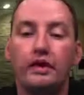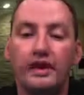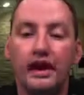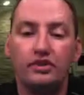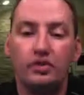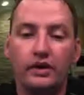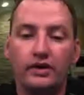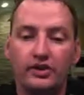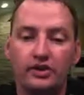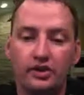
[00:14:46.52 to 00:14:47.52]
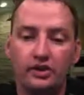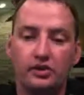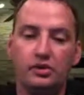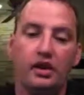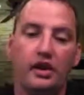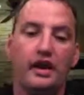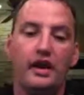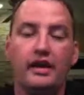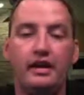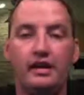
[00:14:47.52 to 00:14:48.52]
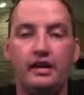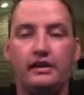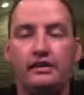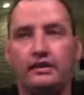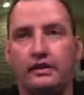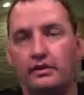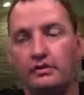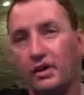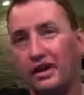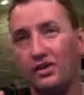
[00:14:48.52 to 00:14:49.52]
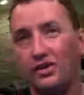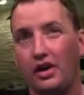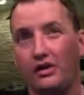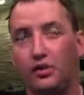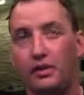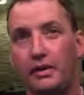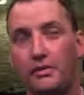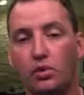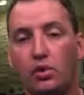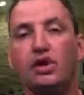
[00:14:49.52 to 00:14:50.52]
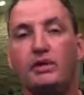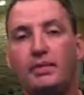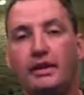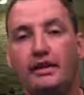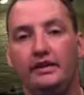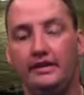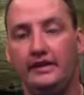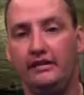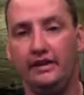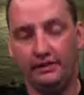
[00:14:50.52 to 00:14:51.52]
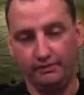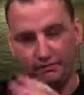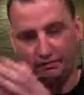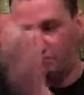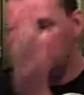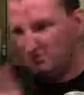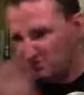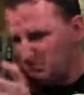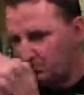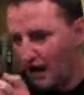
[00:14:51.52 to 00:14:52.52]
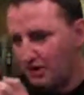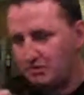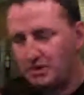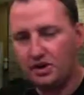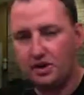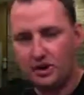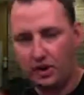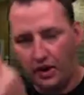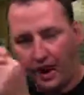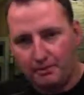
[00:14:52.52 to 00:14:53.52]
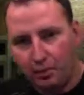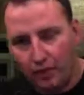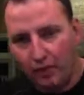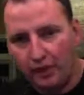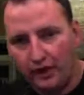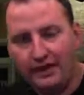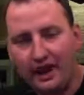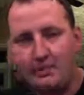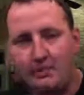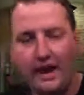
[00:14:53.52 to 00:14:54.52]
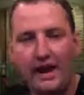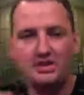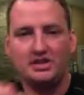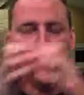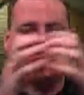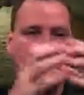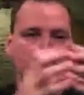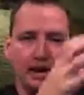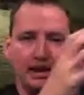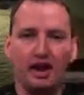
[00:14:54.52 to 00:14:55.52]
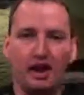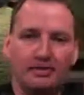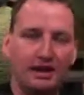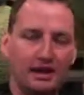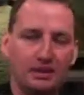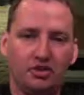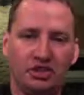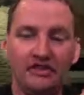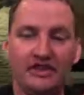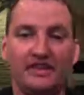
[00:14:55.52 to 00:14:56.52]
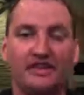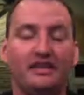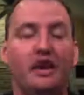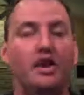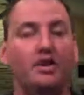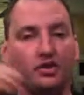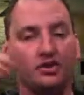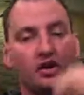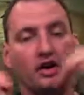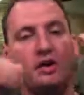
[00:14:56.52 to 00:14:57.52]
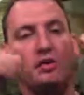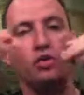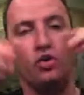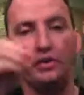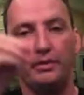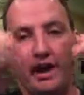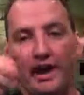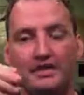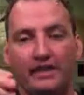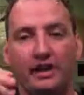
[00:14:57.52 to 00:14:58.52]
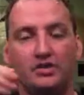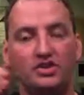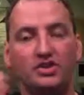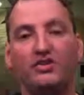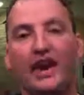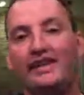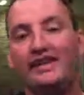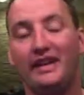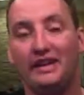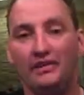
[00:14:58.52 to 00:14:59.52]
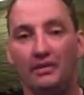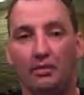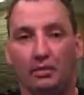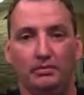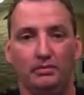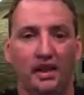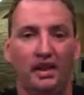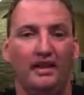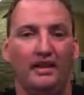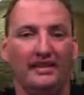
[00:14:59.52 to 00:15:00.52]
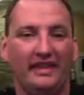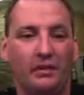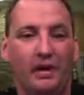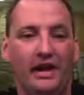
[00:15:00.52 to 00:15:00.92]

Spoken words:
that's going to do is Microsoft's going to be more committed instead of these monumental, 8.1 type of patches or mega update number 76. They're going to start kind of rolling the patches out just as fast as they can develop them. They say right